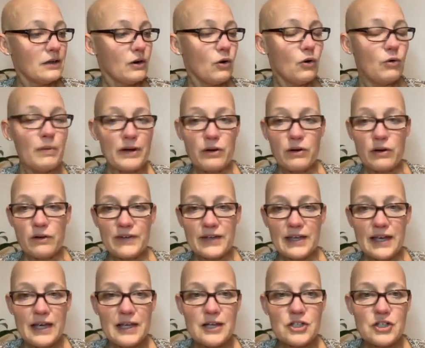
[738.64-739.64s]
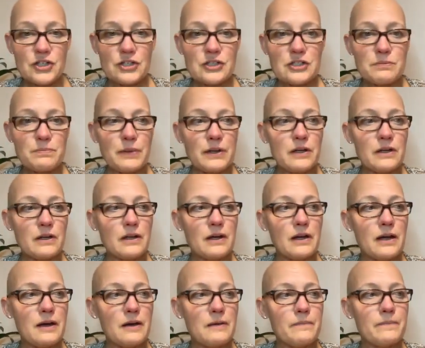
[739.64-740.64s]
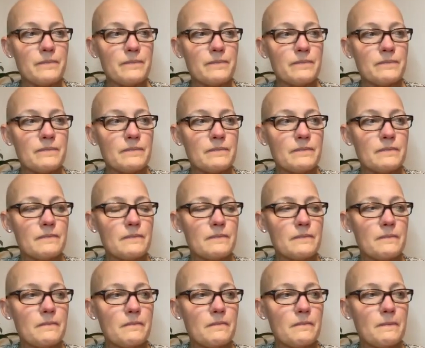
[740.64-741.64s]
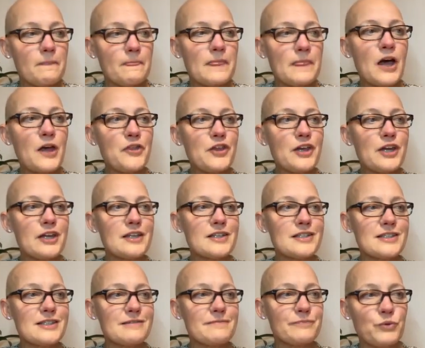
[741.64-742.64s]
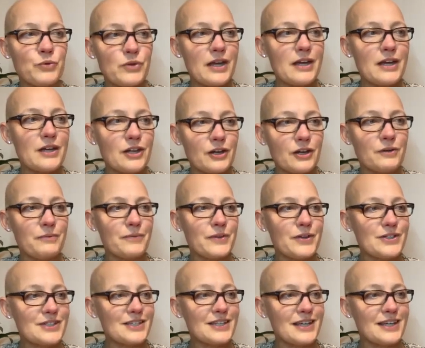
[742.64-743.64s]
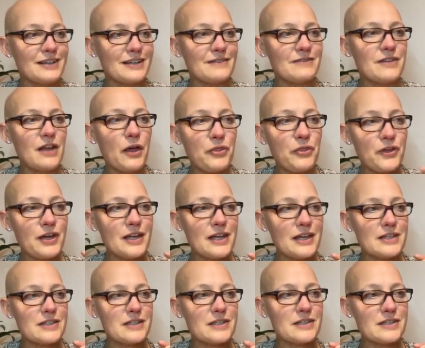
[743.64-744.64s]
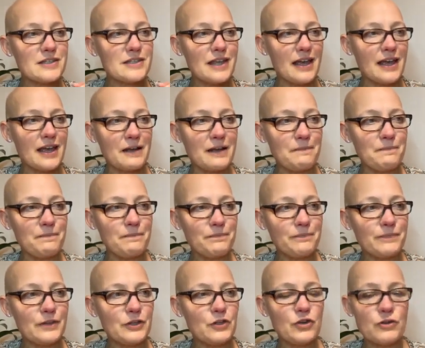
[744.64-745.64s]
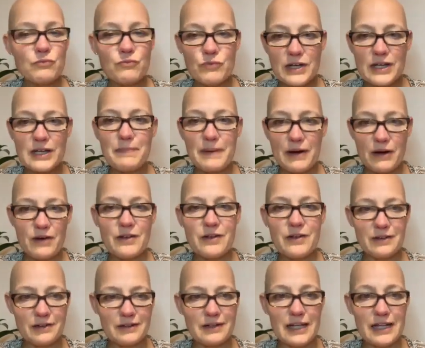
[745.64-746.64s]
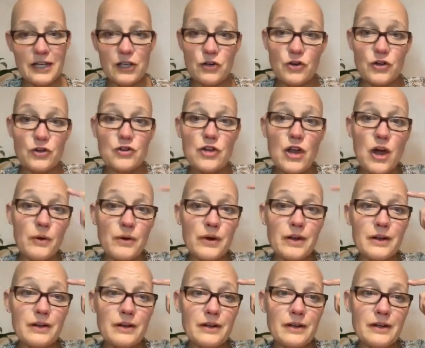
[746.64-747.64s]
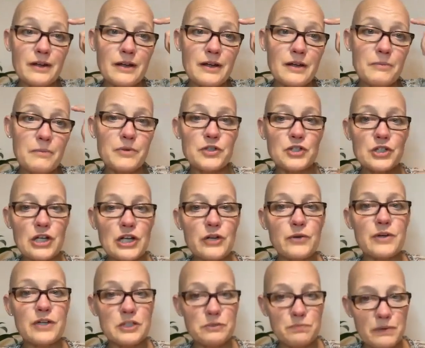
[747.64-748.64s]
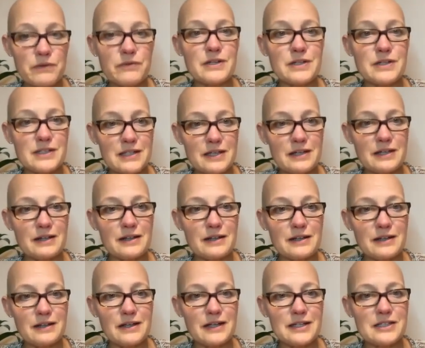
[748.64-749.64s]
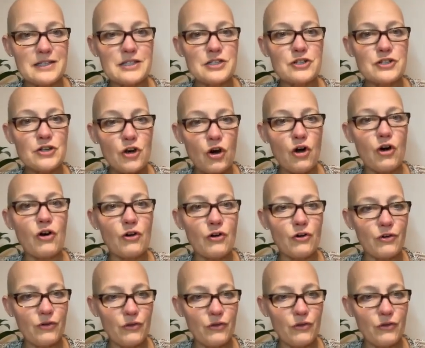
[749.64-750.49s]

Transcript: all my qualifications. But um, nothing's well, there you go. That's it. Nothing is the same. You can read about it, like you can know it, but till you experience it, it's not